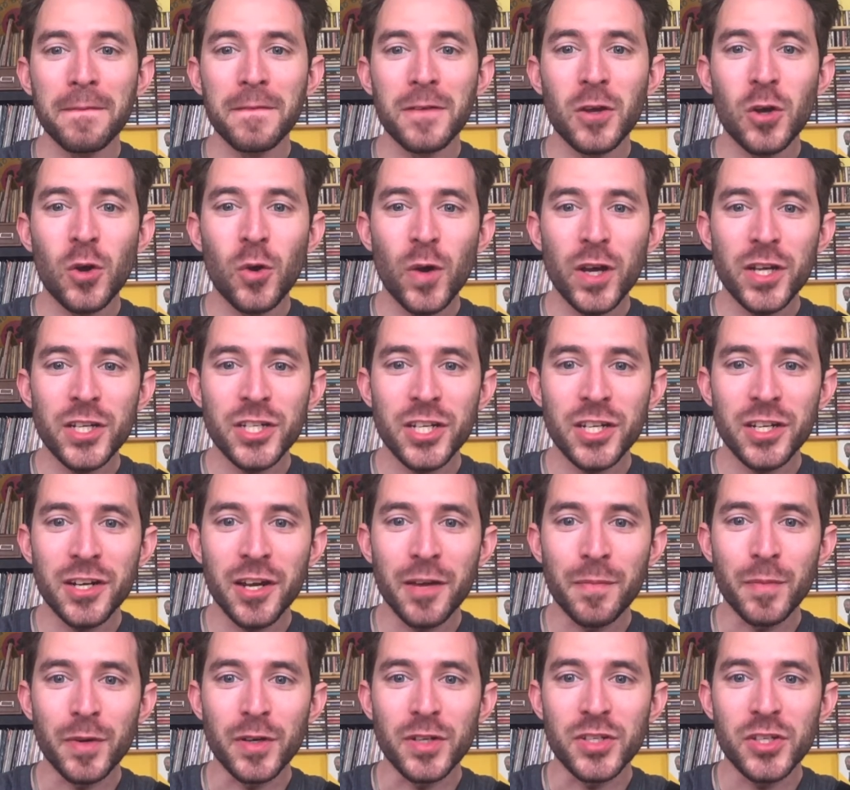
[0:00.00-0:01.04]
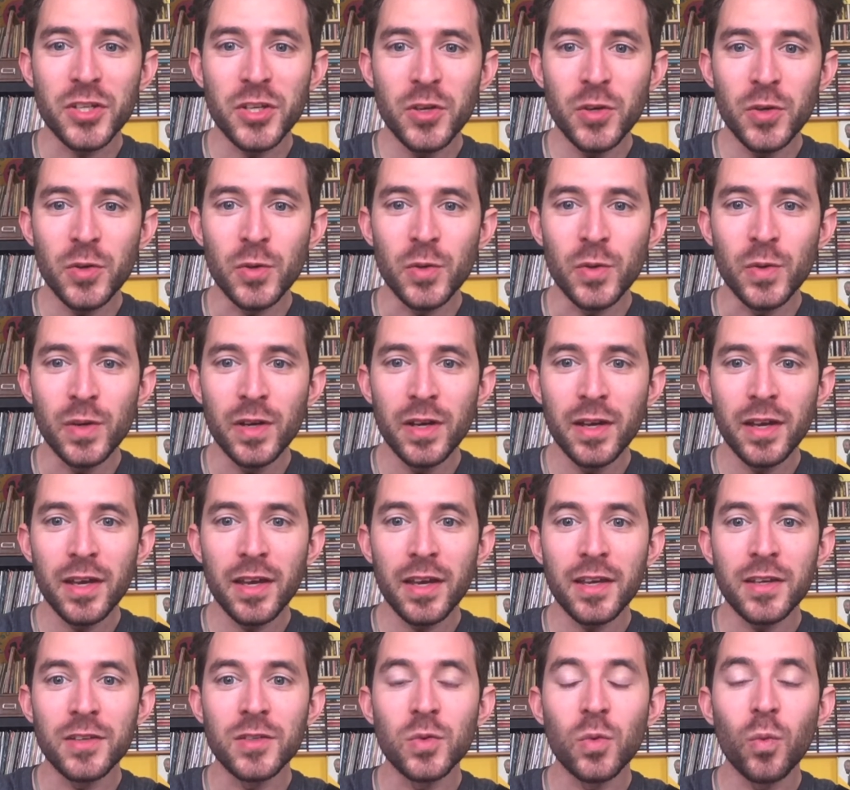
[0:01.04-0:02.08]
Question number 2
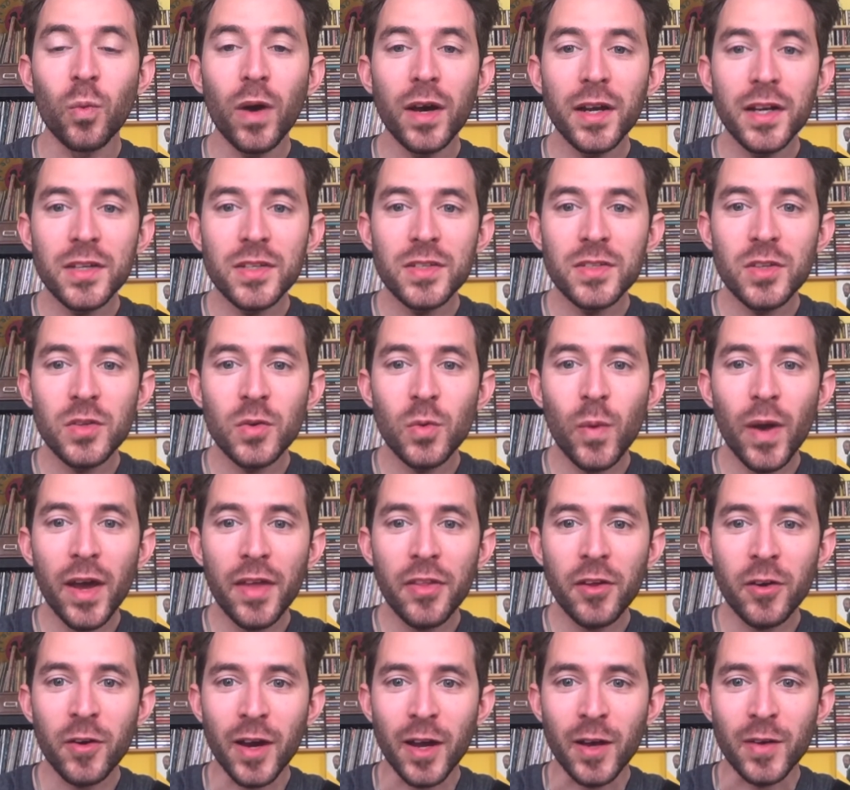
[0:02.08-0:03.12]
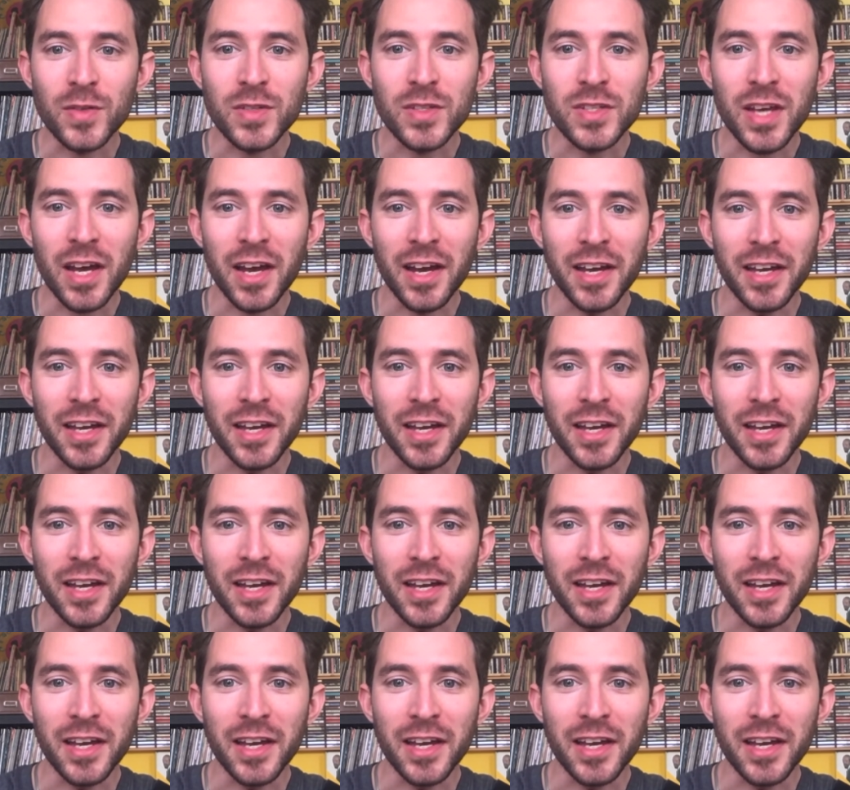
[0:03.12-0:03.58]
is, what is the weather outside?